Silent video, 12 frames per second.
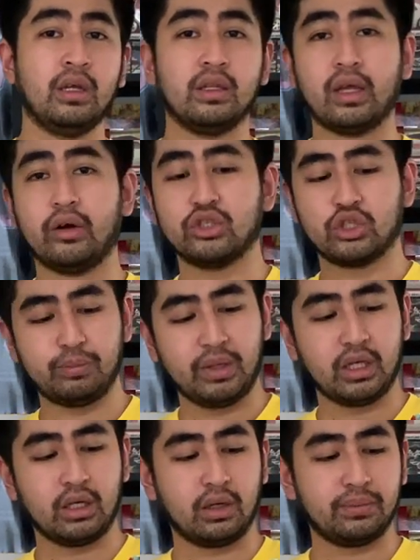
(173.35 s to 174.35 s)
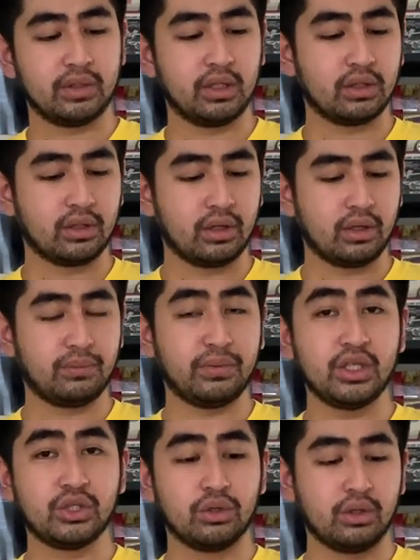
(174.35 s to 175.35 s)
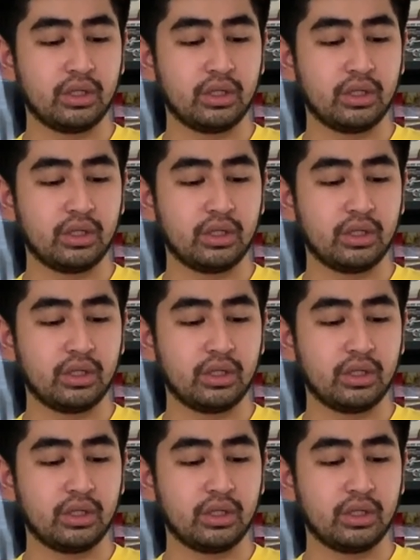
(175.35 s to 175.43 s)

Now, speaking of another feature